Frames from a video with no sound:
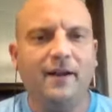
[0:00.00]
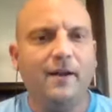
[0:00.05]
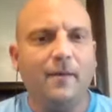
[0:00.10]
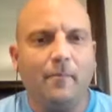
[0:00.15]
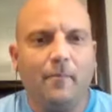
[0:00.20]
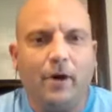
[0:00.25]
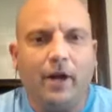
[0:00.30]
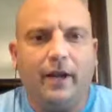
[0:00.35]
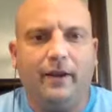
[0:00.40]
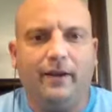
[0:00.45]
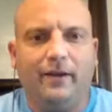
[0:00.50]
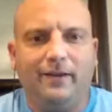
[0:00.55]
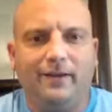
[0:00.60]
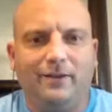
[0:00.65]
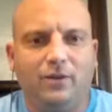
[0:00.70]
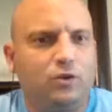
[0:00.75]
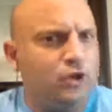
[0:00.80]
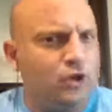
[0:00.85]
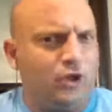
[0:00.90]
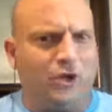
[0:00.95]
But
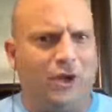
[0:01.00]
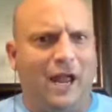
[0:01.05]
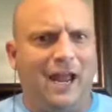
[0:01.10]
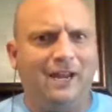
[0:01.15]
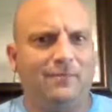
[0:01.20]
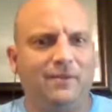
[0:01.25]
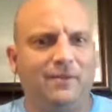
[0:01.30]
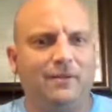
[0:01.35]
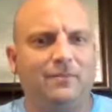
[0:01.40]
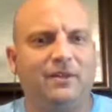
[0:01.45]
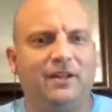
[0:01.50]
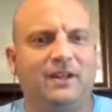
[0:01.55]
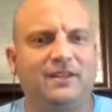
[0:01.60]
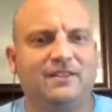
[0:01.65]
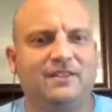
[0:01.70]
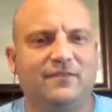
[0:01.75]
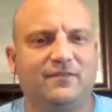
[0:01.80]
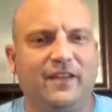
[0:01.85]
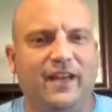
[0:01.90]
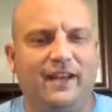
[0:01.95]
you shouldn't hate me
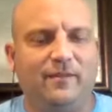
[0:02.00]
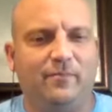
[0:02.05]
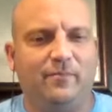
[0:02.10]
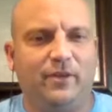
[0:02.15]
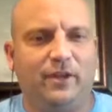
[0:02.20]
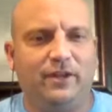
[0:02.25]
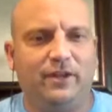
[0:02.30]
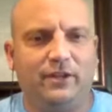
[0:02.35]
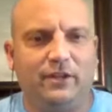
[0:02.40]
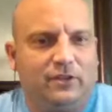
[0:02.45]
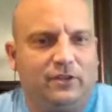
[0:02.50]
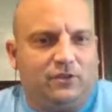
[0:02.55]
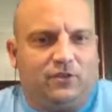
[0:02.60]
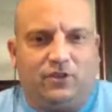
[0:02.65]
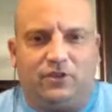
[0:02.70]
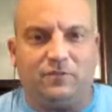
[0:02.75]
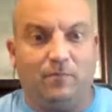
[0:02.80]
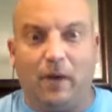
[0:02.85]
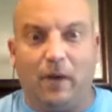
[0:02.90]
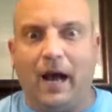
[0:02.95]
because of that opinion. It's
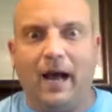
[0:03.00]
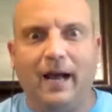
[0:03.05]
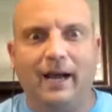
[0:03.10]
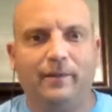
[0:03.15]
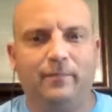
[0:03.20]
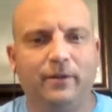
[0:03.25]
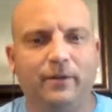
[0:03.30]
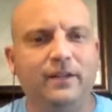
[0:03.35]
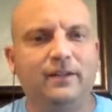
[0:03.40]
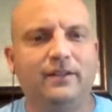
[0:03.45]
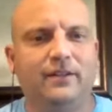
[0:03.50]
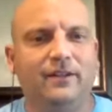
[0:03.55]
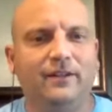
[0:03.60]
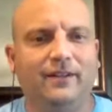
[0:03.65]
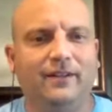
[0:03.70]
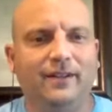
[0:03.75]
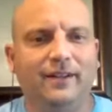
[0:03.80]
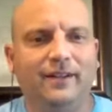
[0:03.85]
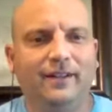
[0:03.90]
just my opinion.